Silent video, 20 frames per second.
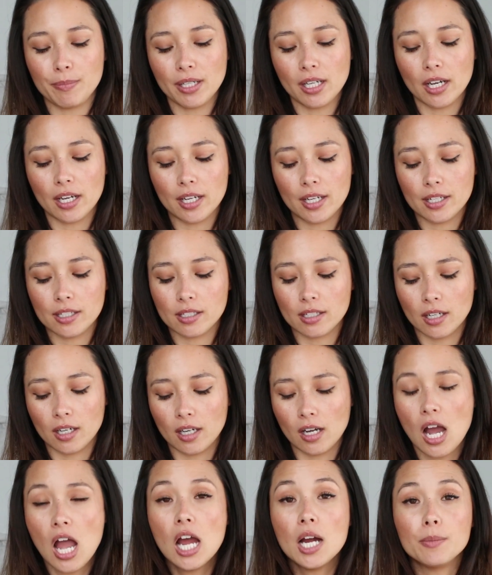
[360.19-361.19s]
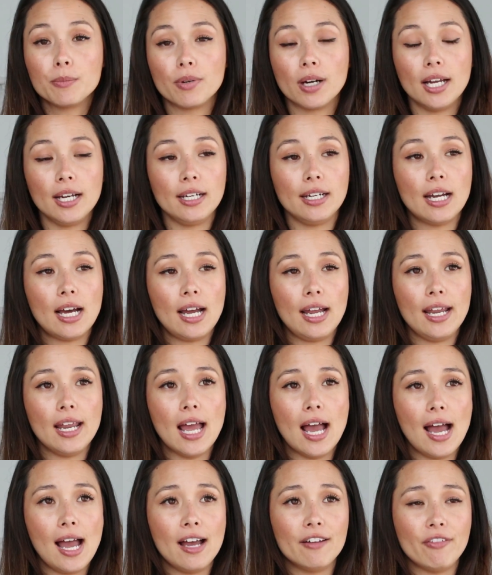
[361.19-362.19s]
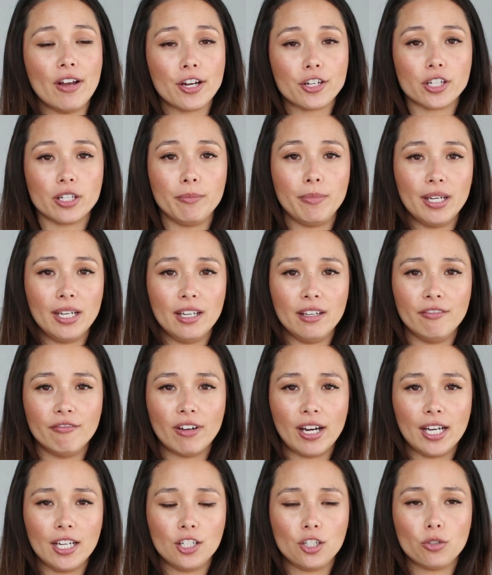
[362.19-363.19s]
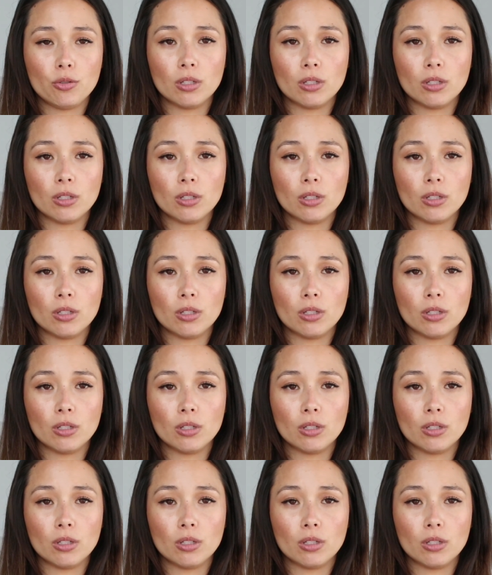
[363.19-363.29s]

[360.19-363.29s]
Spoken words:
because Brian and I have actually been invited